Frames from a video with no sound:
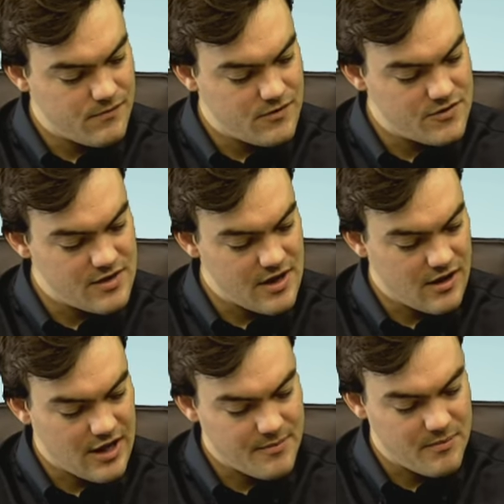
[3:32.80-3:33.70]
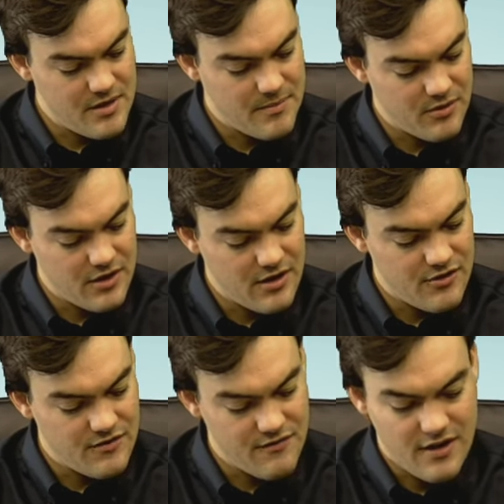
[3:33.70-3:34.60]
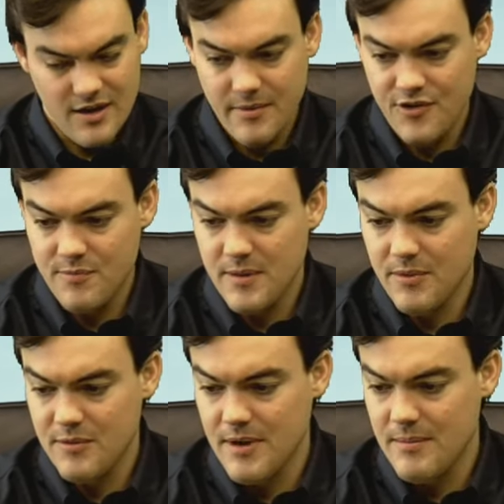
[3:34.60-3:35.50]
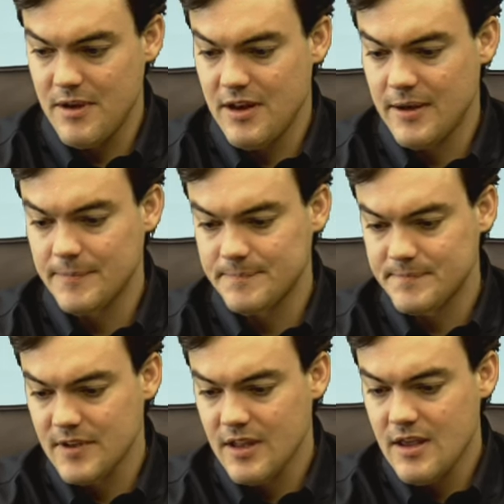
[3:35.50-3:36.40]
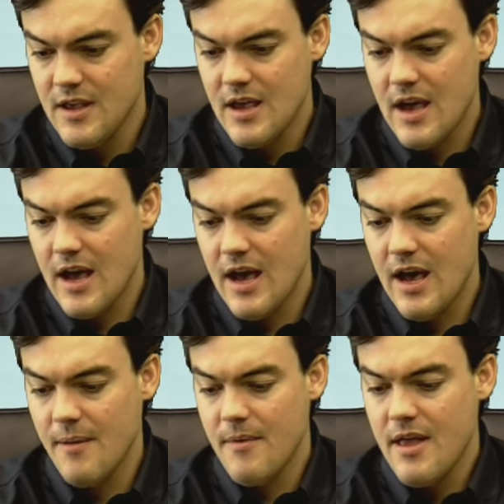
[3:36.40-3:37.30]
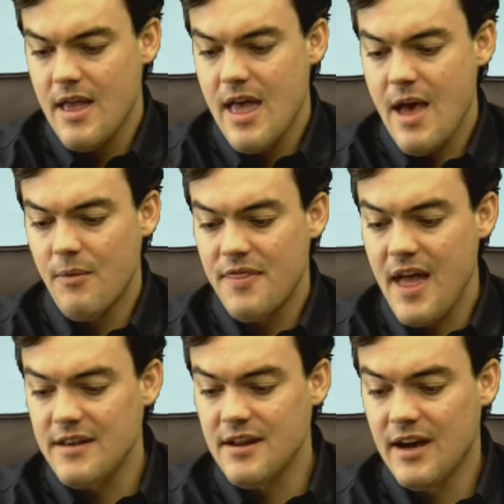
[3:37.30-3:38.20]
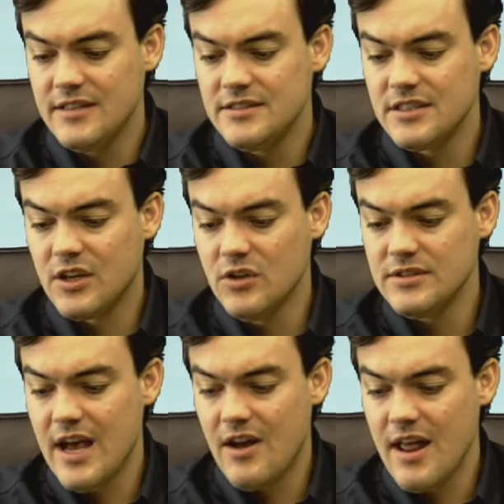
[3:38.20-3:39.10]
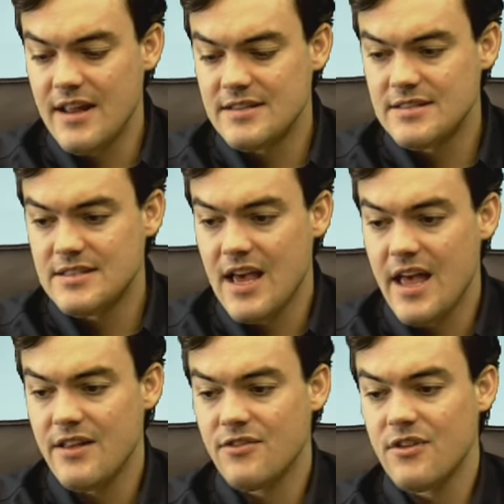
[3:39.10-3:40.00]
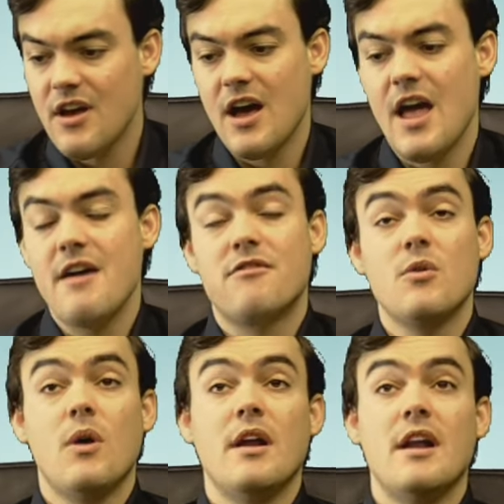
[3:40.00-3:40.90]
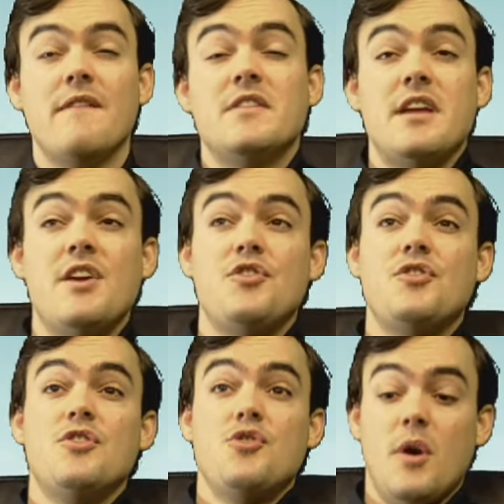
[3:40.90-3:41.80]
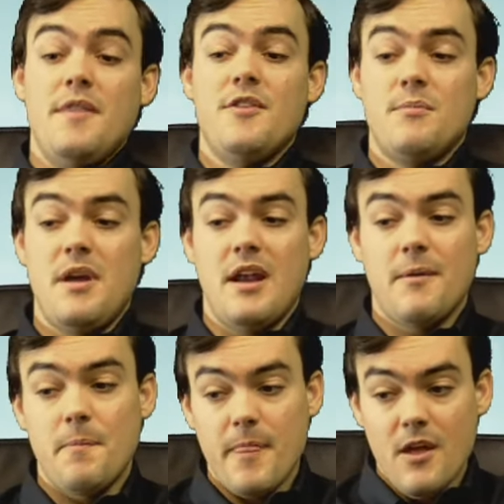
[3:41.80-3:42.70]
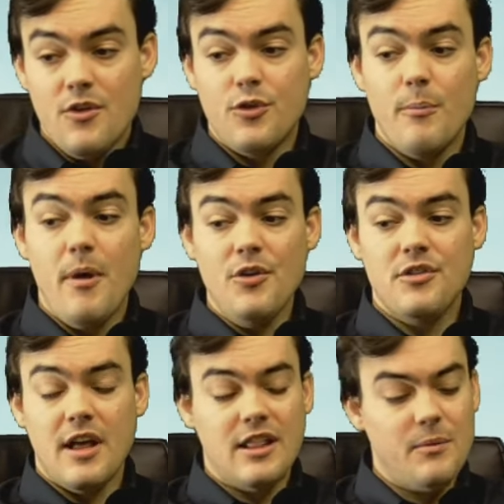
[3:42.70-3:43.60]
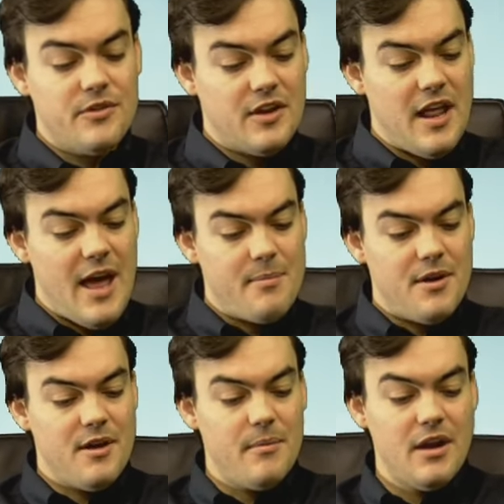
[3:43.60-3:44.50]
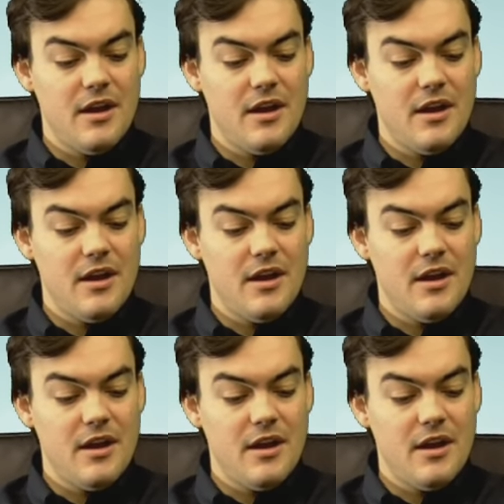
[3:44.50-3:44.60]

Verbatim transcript: send out a couple people here, just invite a bunch of people to my meeting. Um, and what that does is it goes out and it sends uh, everyone an invitation to join this meeting. So most likely what's going to happen in a minute